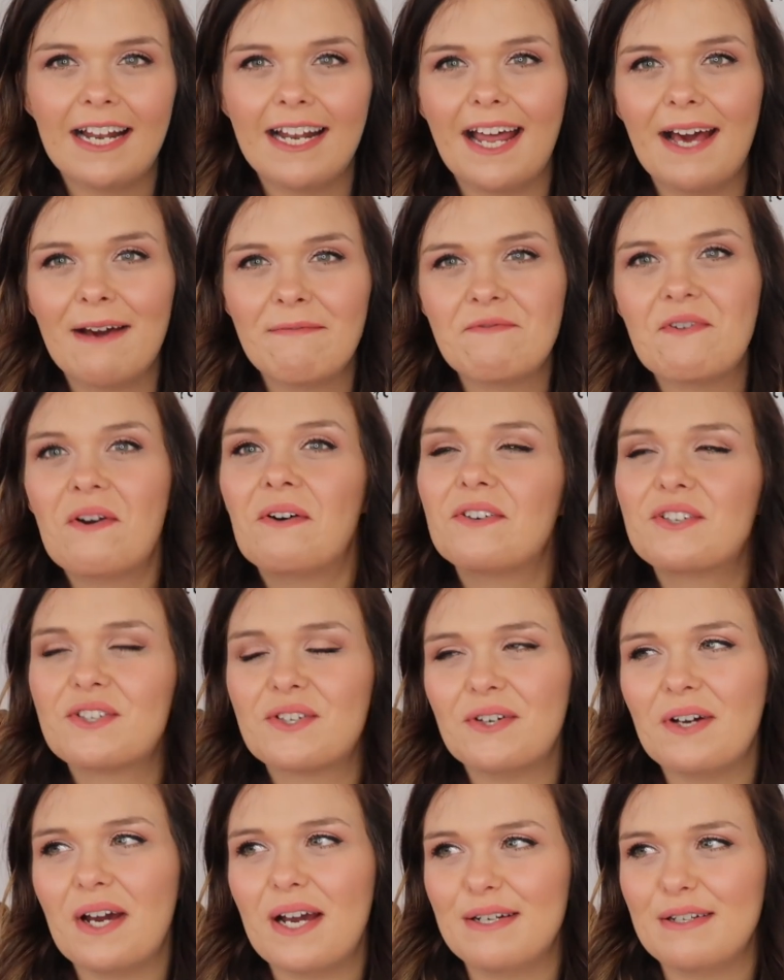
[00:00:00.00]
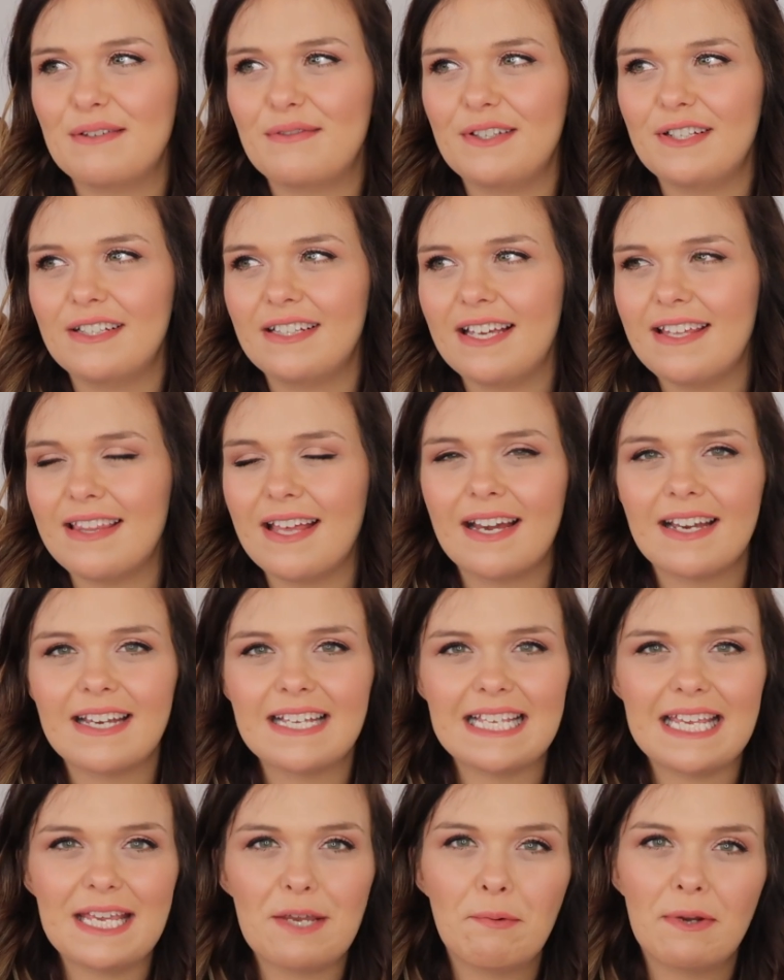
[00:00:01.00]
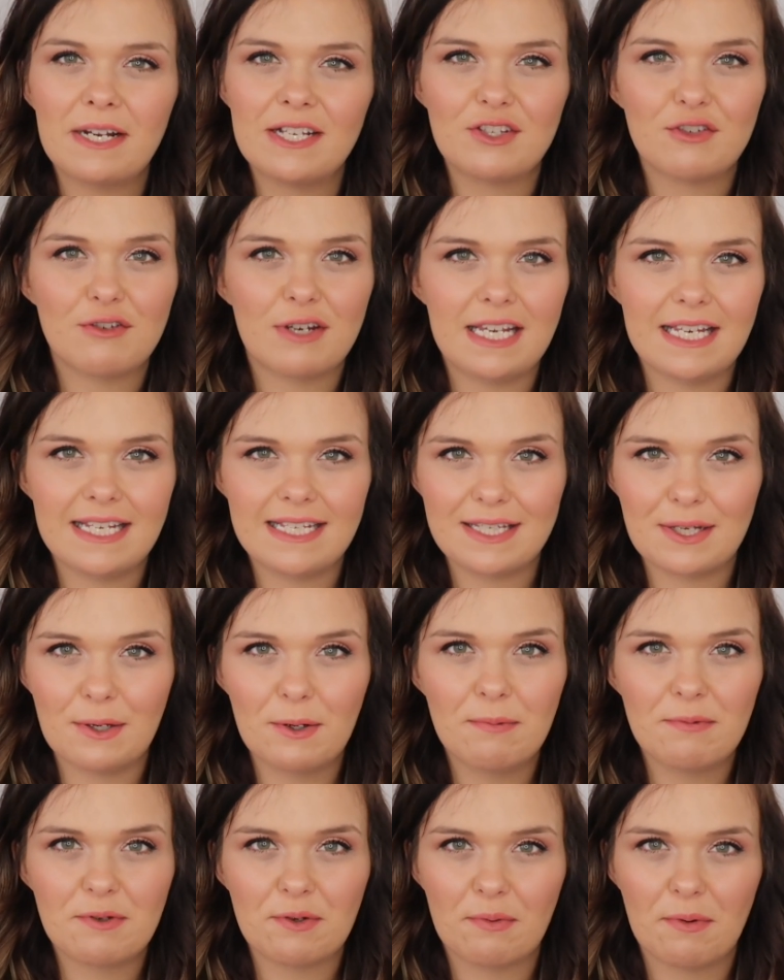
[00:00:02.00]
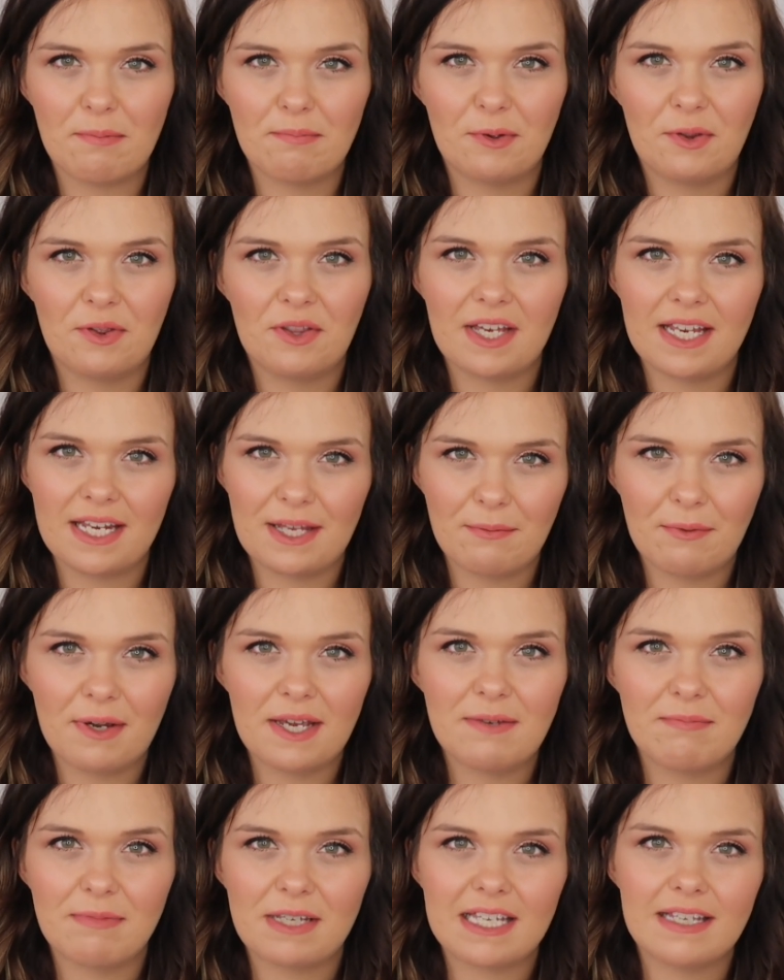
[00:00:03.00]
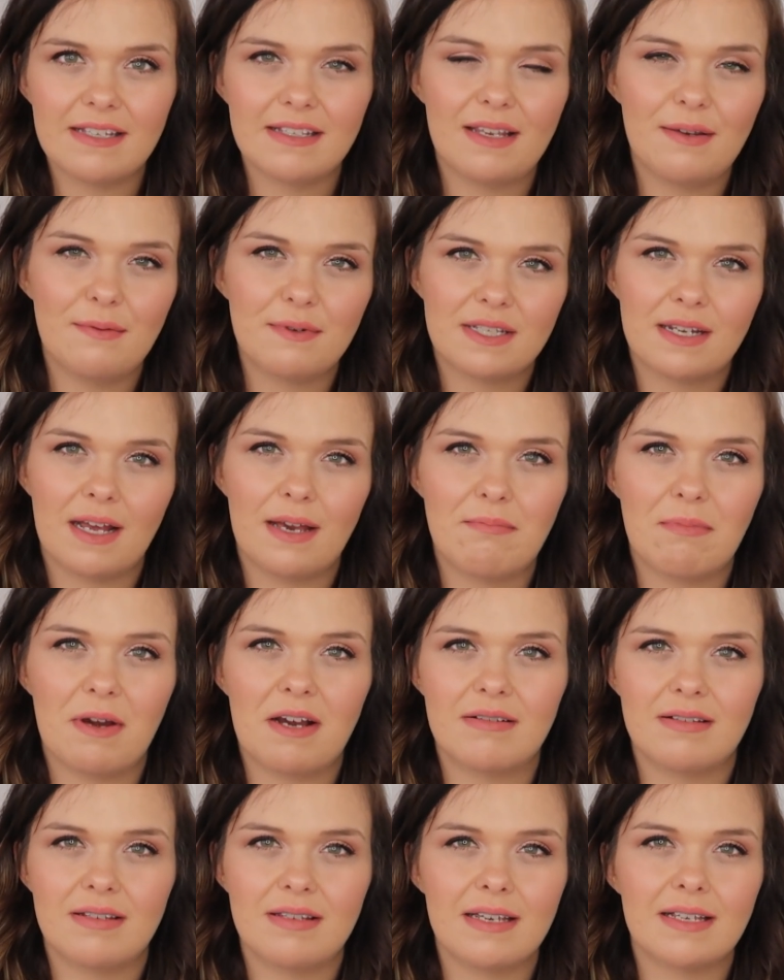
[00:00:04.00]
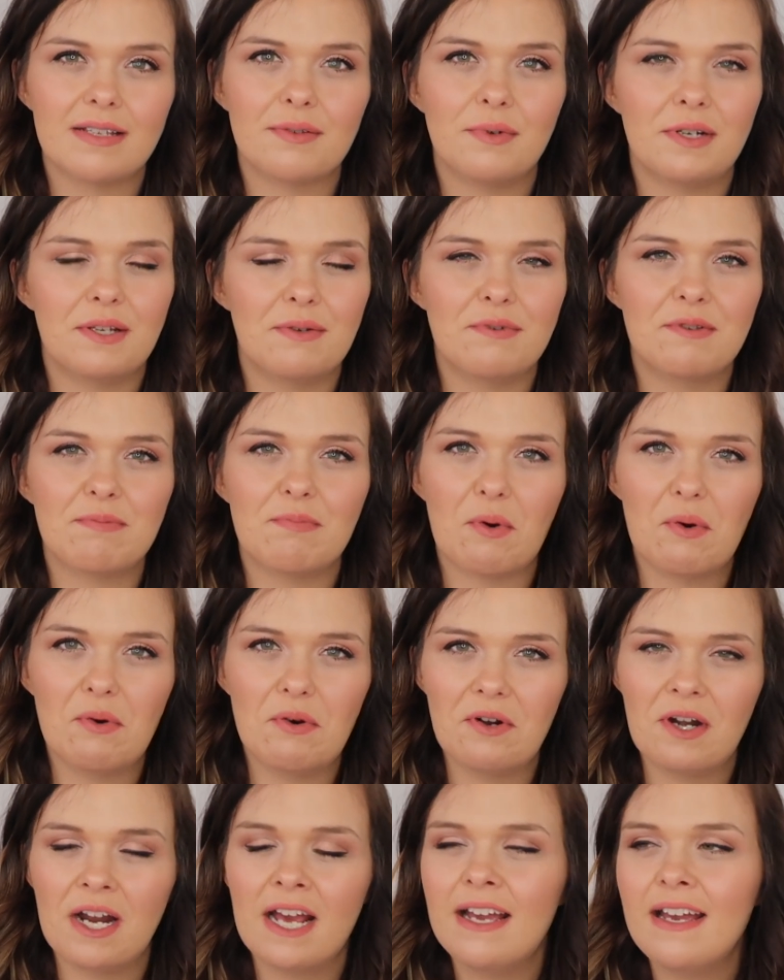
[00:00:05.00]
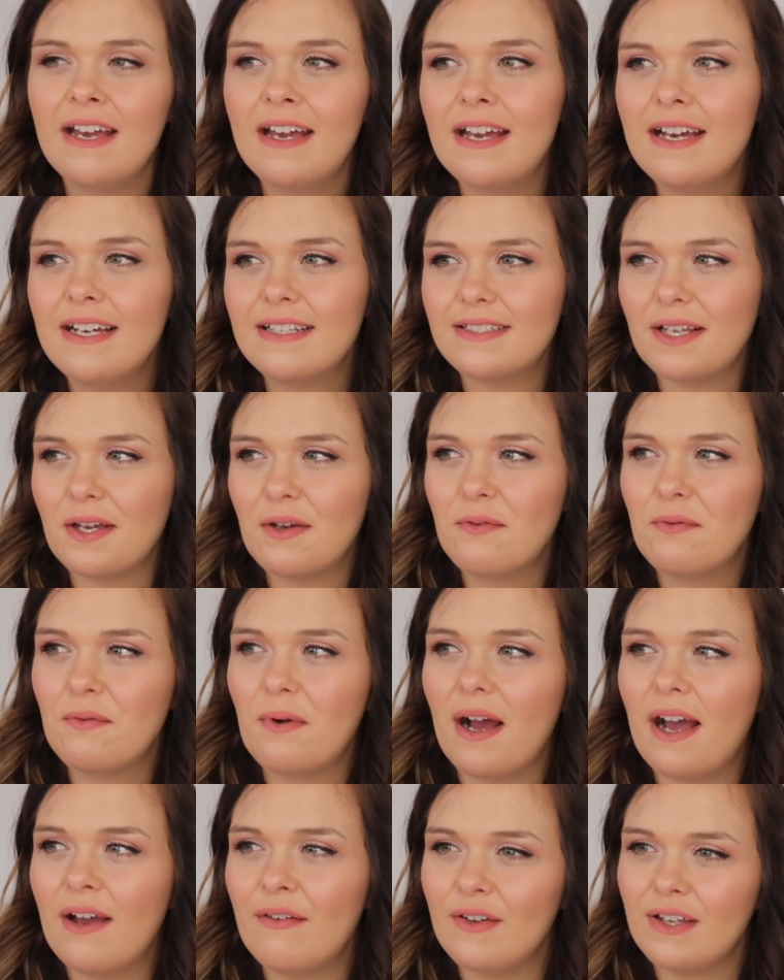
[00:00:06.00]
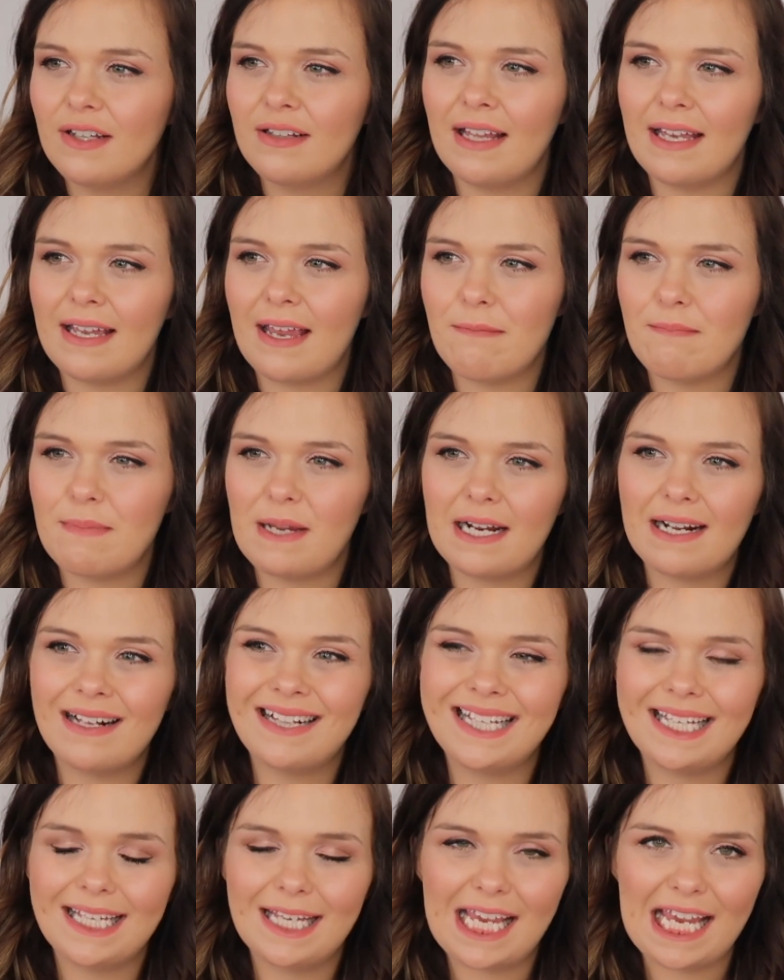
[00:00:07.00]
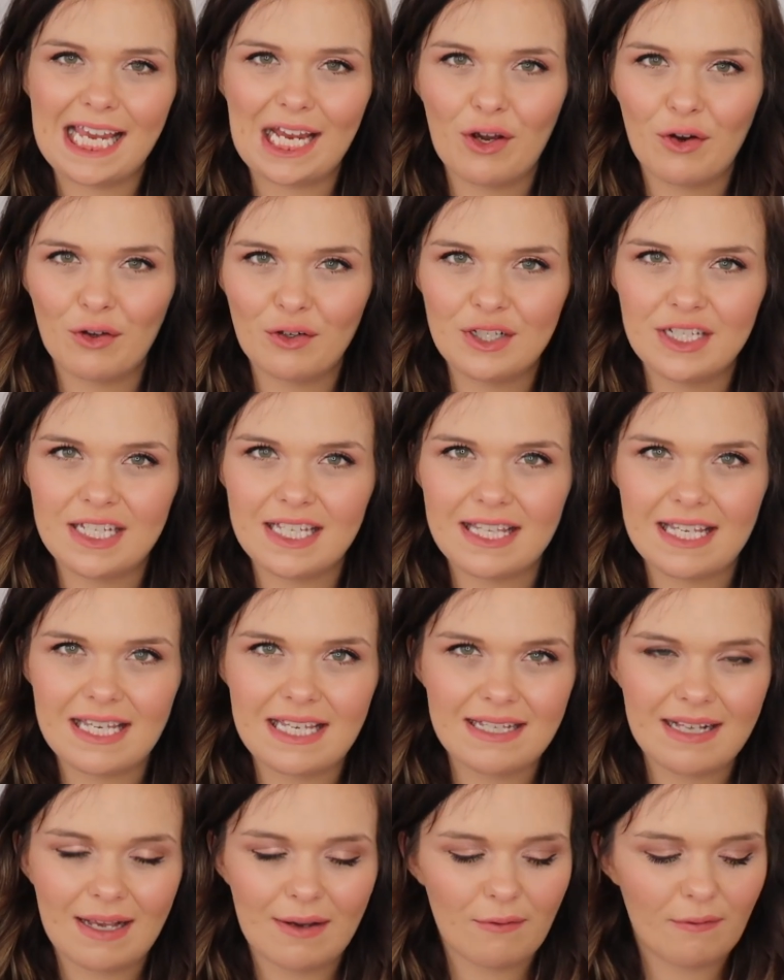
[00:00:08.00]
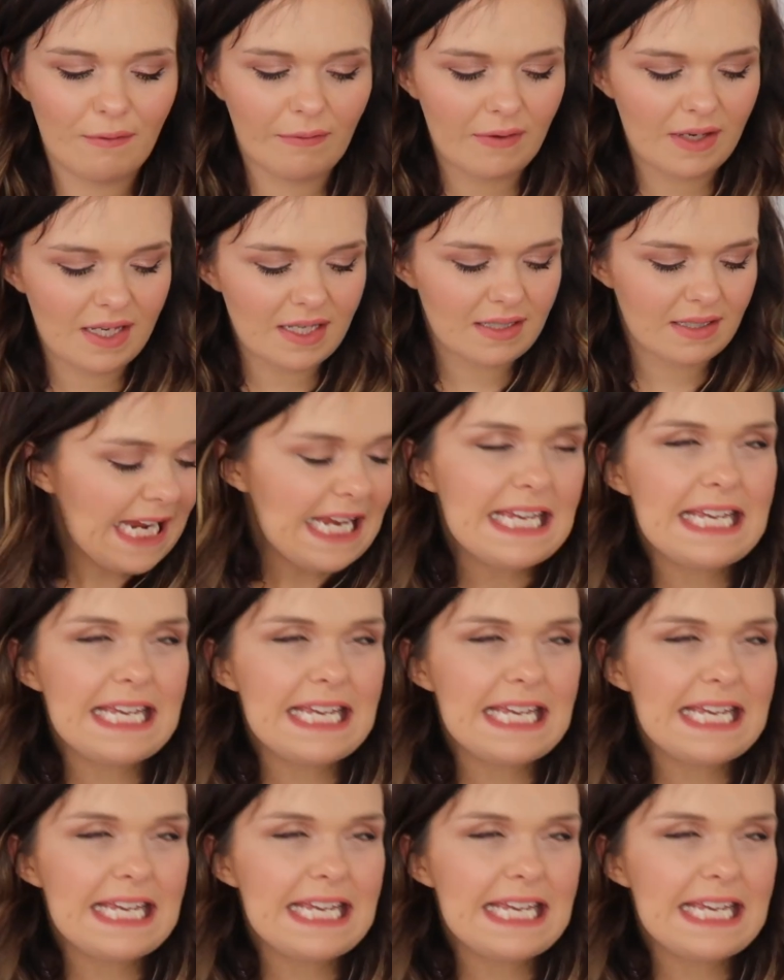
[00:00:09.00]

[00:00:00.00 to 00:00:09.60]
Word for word: And I'm not sure how I feel like that because he went straight into up to 1 month anyway because he was £9.06 when he was born, so I feel like I've been clinging on to these outfits.